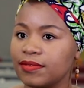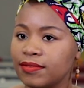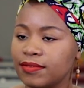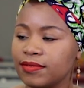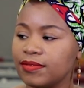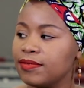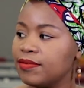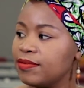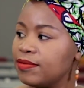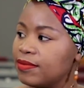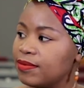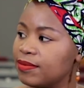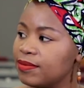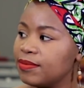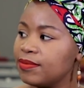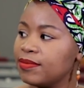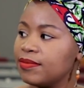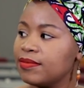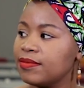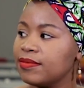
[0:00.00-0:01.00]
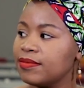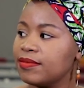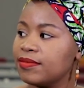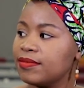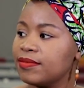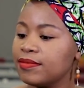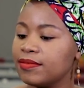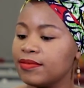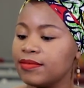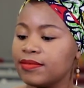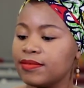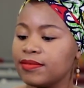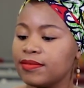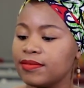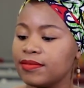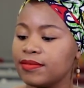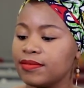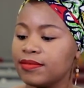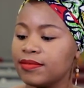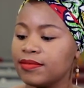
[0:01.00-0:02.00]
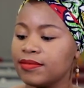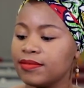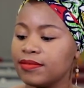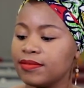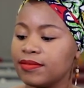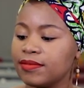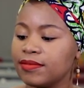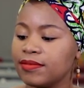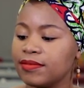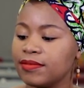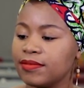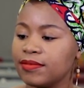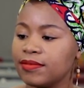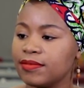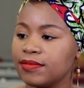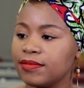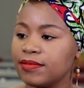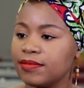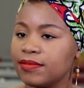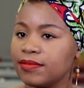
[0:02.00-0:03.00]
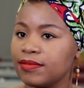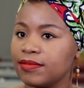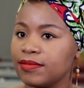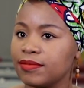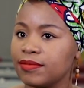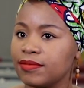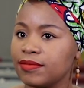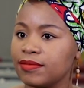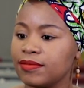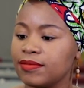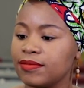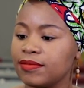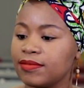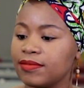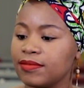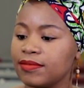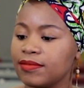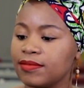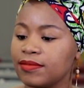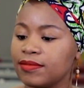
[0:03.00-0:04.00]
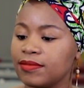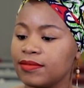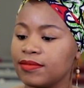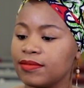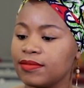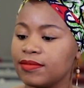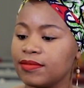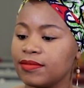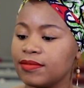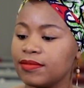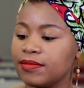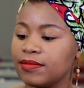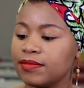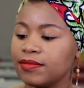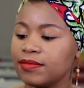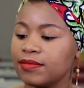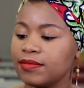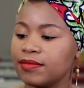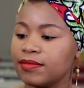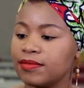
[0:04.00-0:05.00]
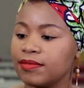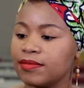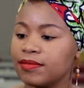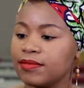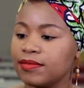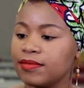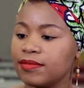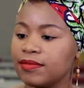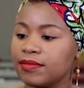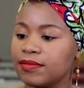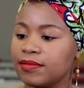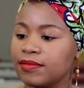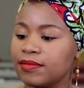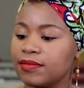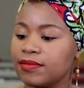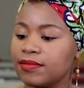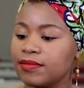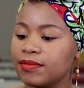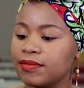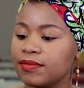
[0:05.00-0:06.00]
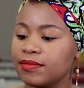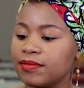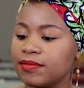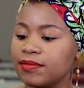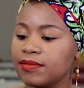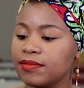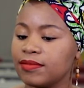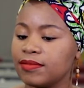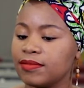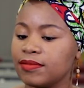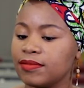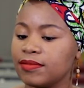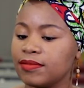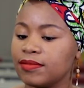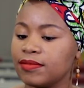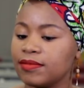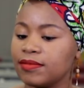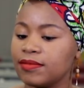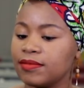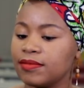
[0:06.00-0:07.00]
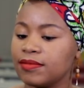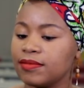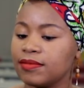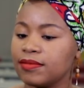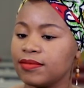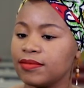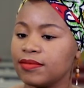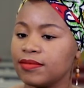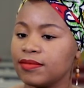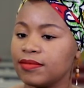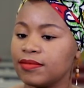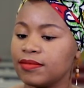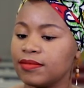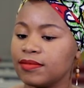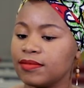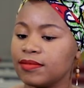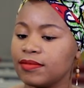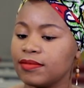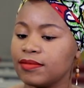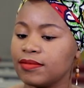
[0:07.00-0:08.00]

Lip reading: [no speech]